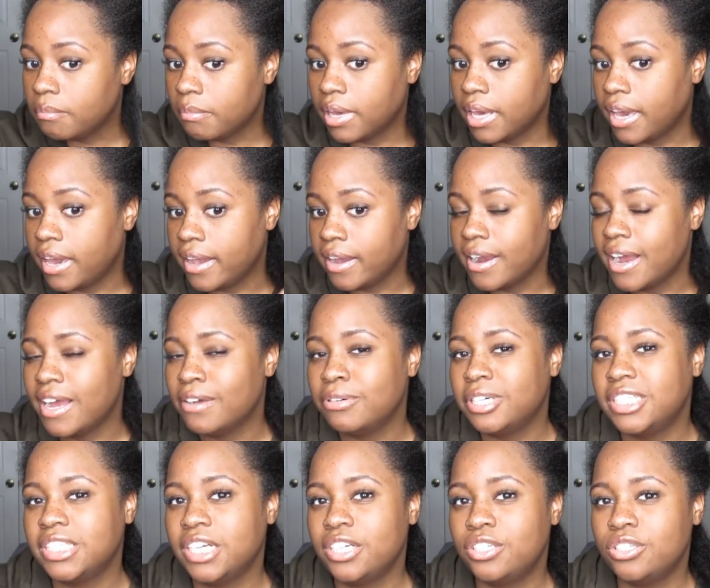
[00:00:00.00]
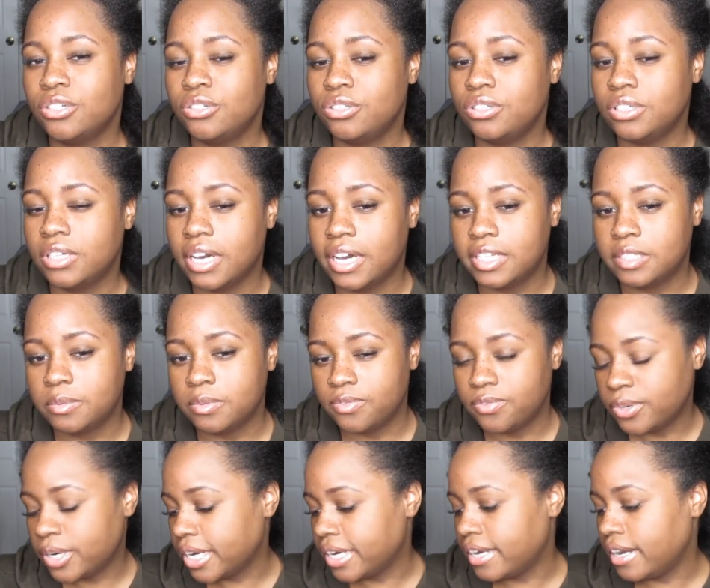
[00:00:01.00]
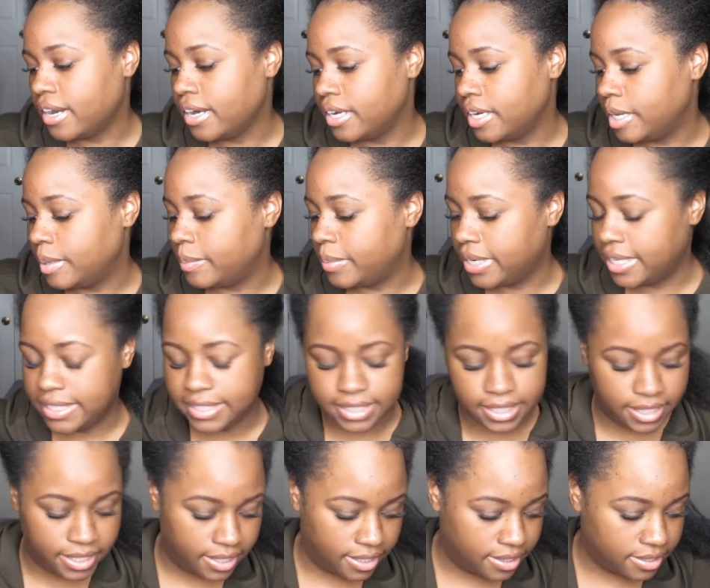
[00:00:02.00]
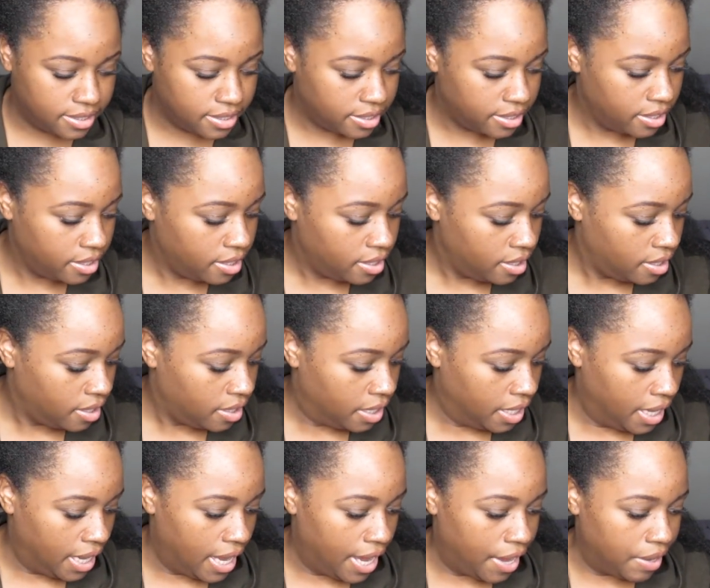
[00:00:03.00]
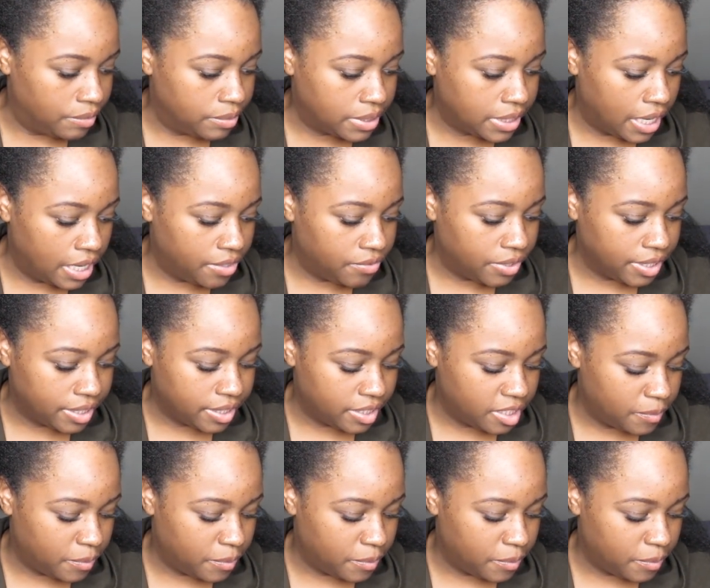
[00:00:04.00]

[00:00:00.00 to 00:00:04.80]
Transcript: my hair. I wish I showed you guys before I cut it, but I didn't. I was kind of like the